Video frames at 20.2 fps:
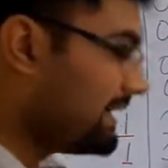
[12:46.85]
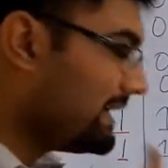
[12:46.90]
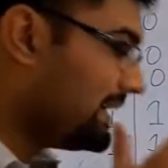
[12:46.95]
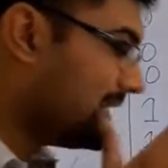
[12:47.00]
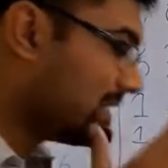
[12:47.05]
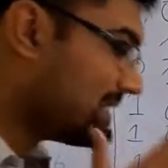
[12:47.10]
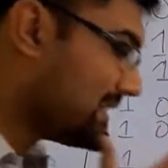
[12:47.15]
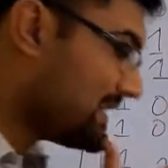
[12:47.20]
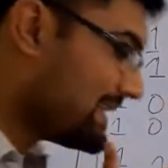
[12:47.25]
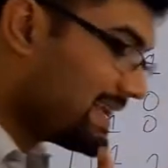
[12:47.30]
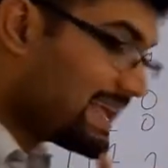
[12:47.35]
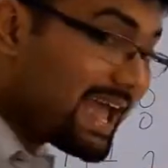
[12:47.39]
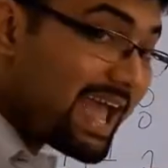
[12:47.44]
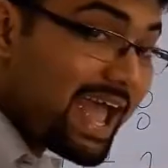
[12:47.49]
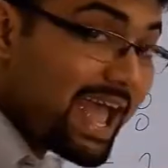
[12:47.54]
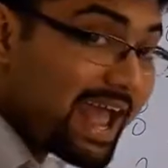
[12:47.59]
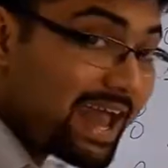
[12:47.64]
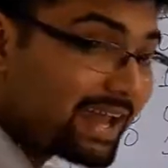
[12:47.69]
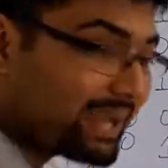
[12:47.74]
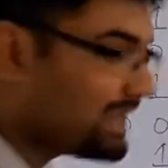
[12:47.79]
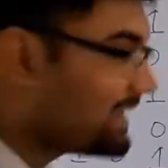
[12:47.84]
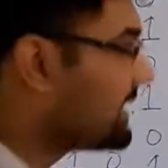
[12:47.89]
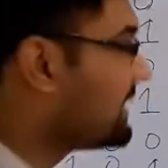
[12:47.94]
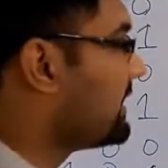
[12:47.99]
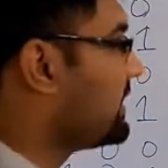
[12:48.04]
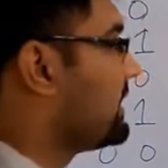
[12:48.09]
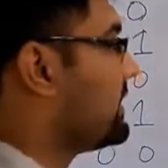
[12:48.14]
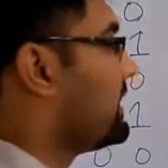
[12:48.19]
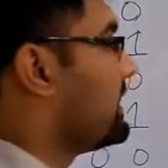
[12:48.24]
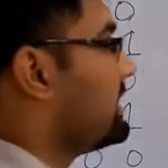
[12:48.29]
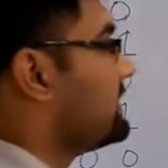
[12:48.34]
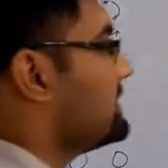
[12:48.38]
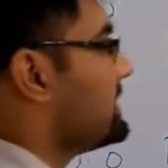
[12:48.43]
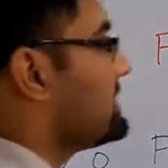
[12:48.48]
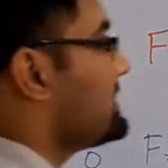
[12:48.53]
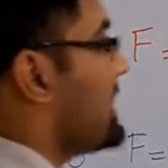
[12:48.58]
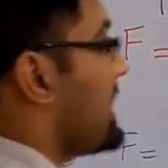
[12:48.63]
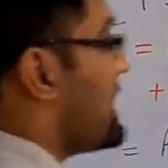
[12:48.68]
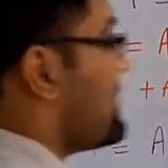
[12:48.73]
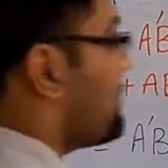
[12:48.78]
is again the
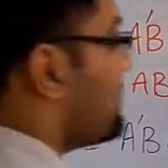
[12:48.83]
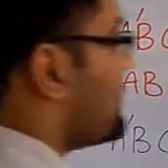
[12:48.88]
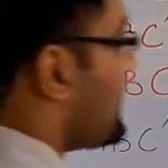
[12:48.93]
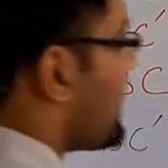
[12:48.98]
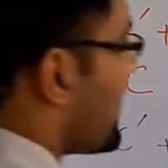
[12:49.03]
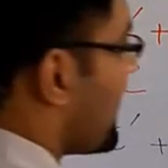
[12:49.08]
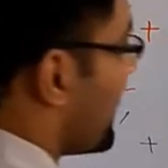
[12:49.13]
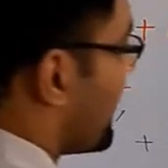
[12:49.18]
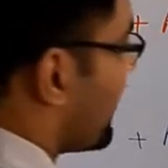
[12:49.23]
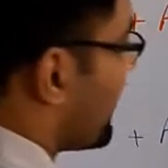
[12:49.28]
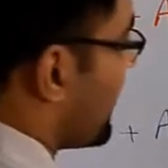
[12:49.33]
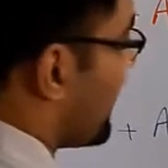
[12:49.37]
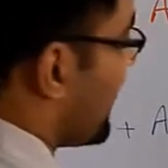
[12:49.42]
same thing.